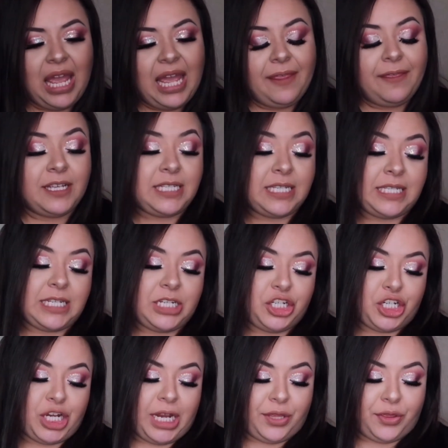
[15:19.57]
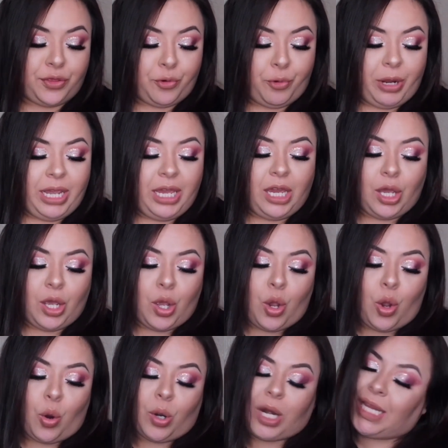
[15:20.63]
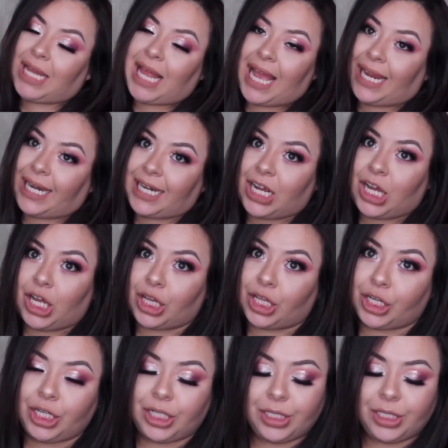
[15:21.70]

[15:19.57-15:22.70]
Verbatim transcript: This is in shade 3. Coraline color.